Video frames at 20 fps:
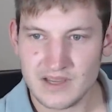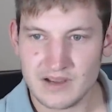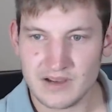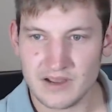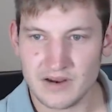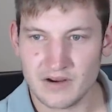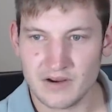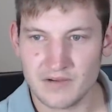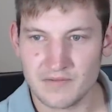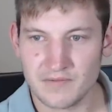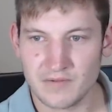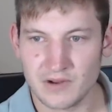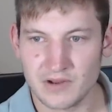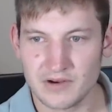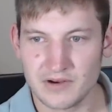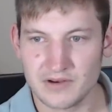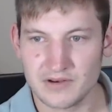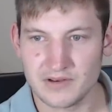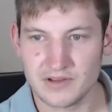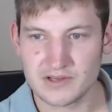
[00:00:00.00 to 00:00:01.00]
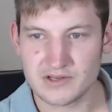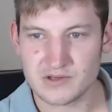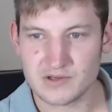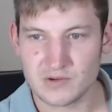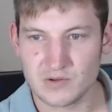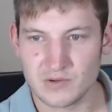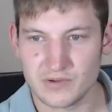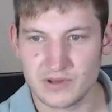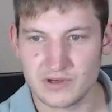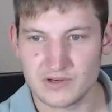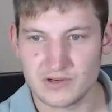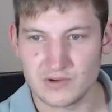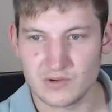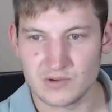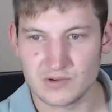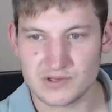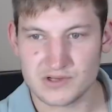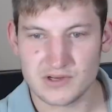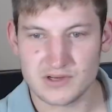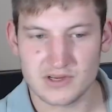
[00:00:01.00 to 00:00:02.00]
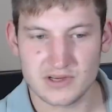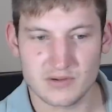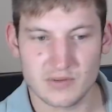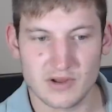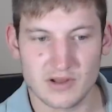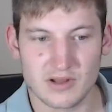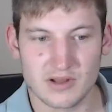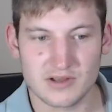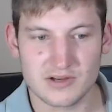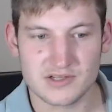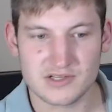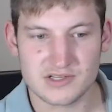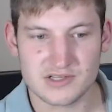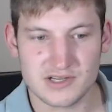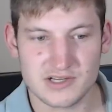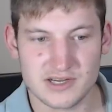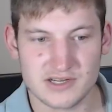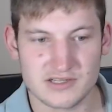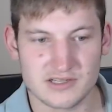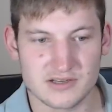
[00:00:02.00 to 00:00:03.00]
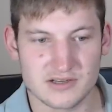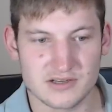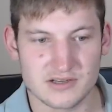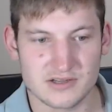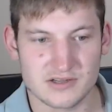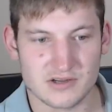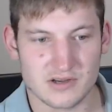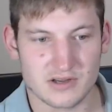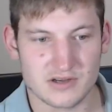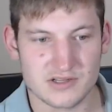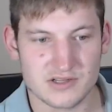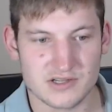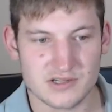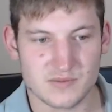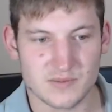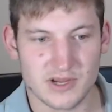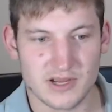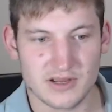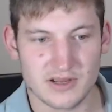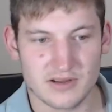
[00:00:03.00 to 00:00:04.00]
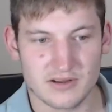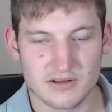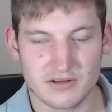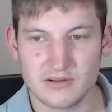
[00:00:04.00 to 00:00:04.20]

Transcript: Can I find a Discord that you're also in? Well, I just said to this. I just made.